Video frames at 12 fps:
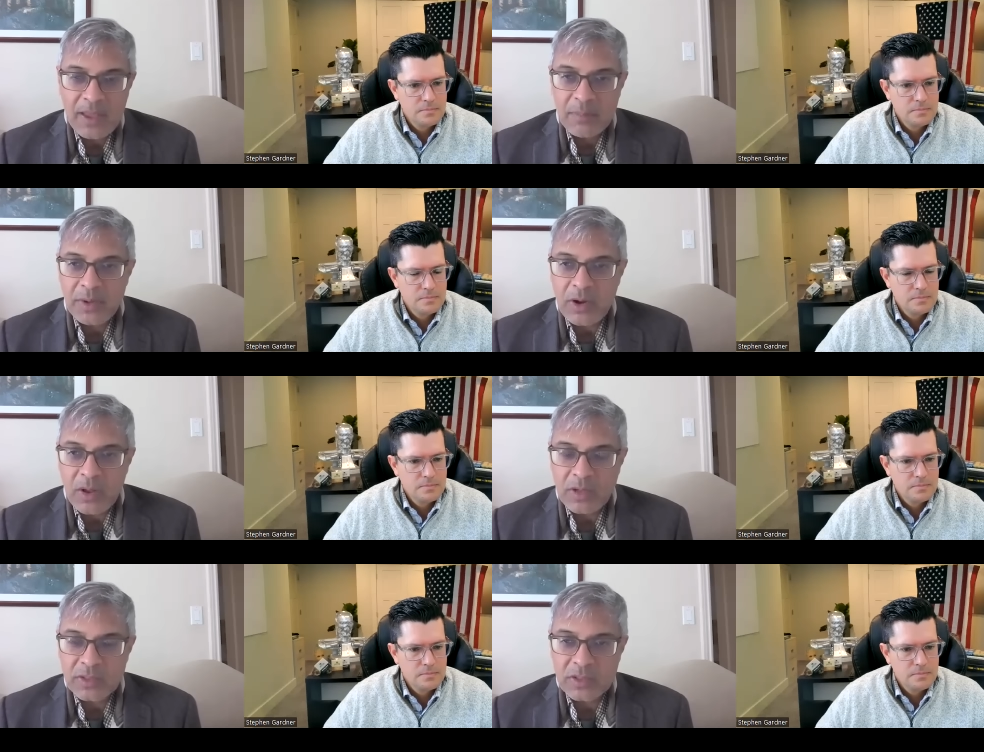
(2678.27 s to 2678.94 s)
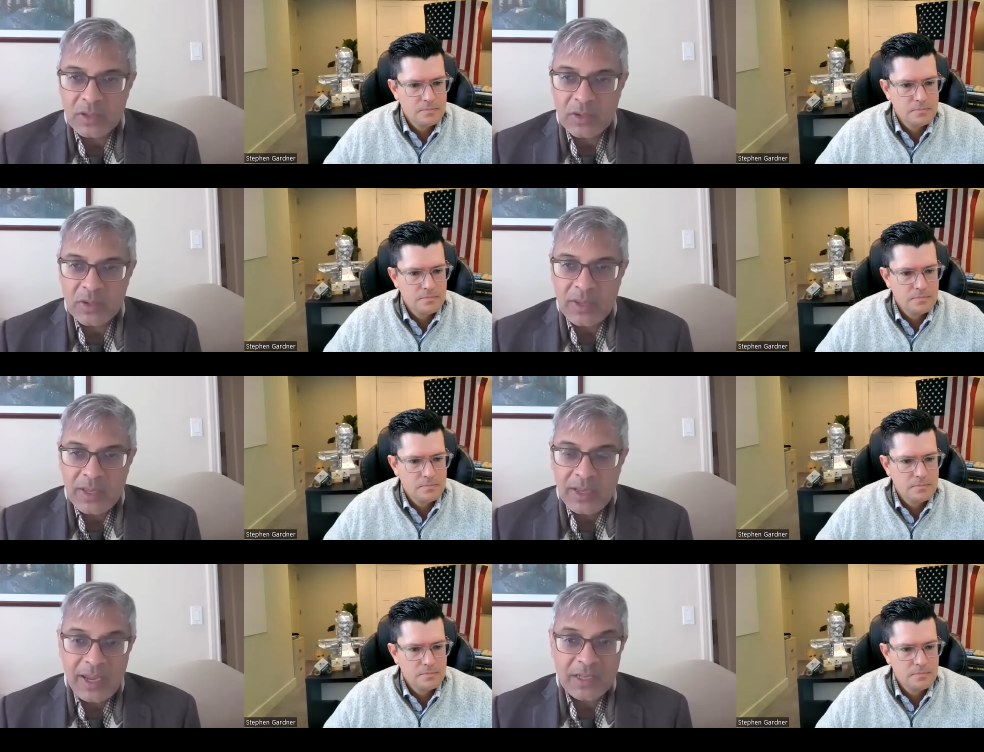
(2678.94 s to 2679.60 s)
Speaker 1: but also
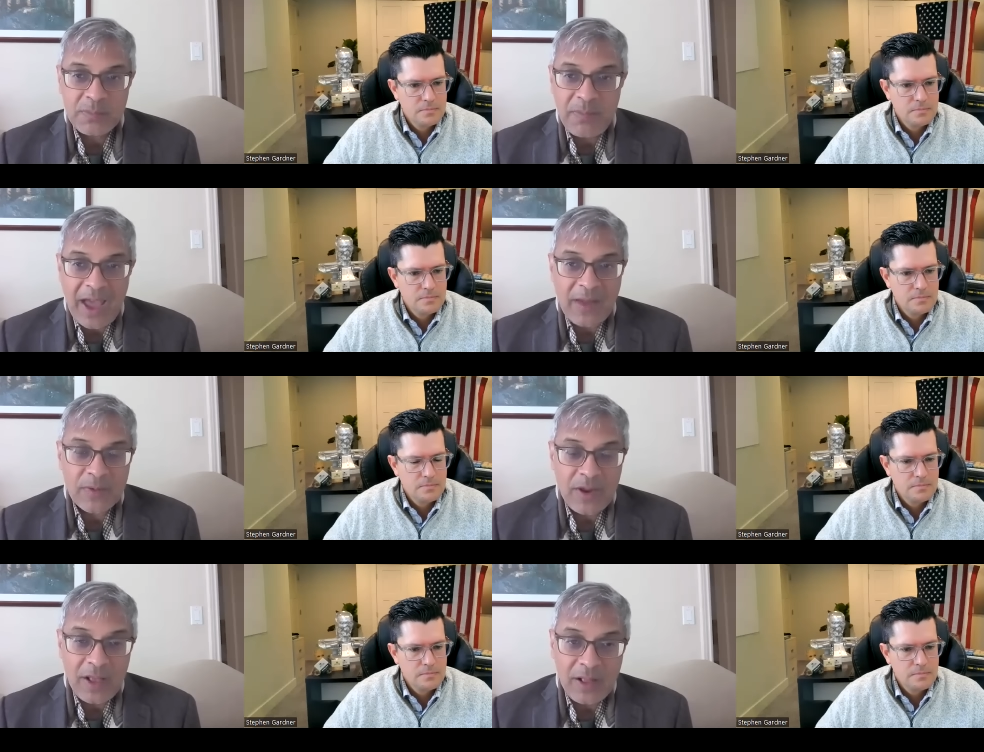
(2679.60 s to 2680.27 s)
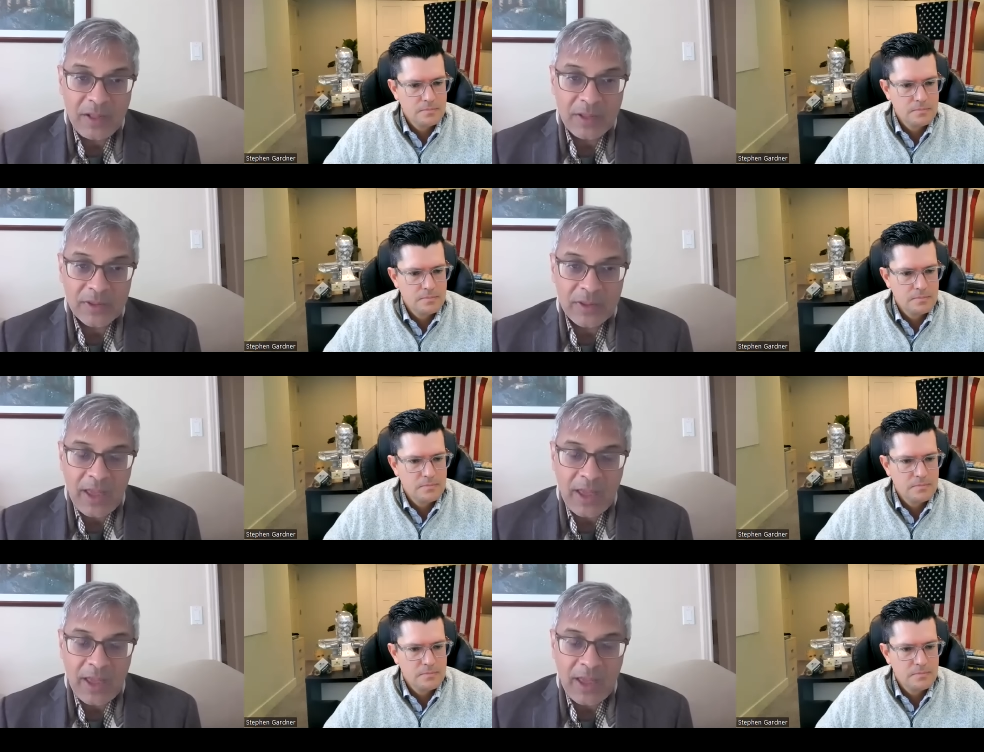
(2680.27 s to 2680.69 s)
it's bad for health